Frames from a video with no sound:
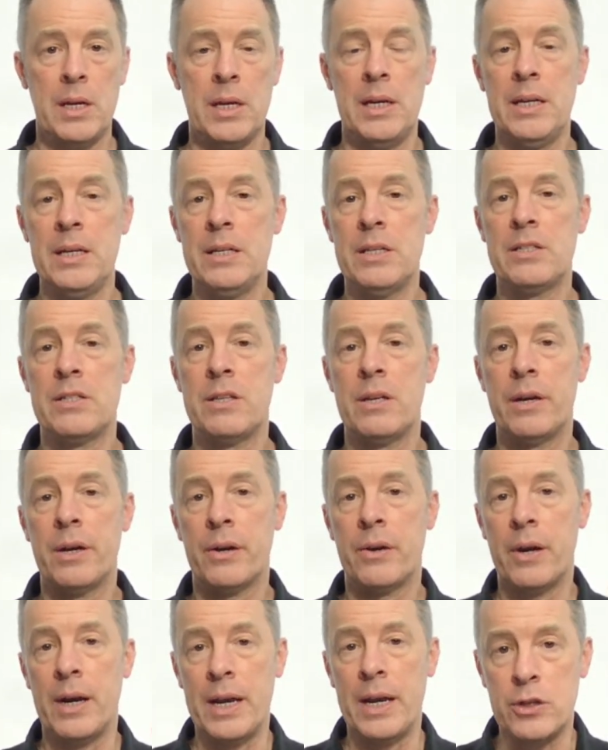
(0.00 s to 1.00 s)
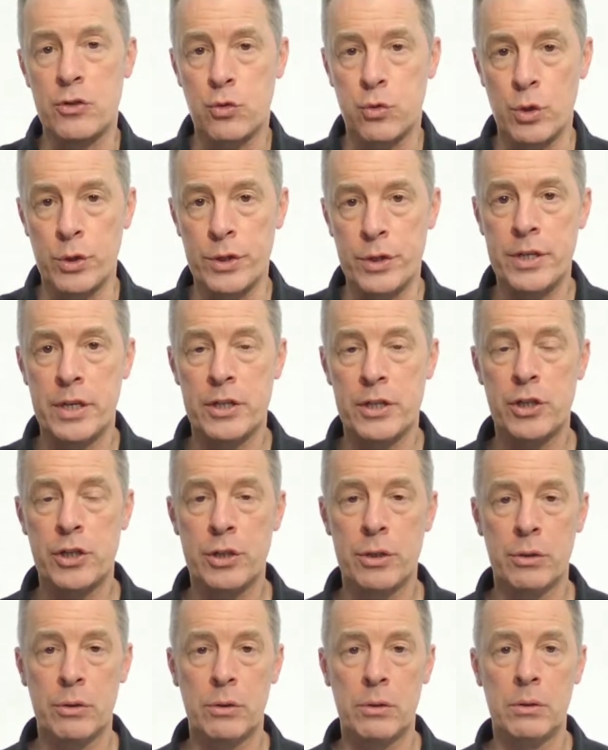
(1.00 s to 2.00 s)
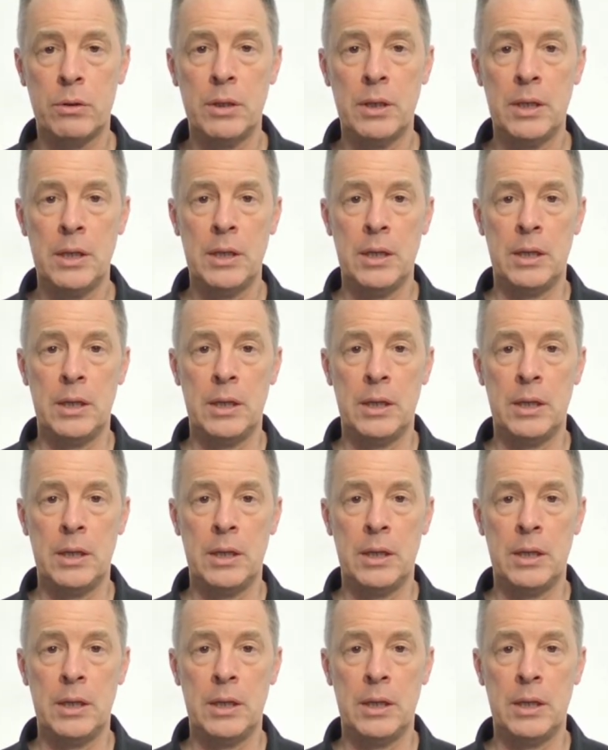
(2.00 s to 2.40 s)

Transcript: Is there a traditional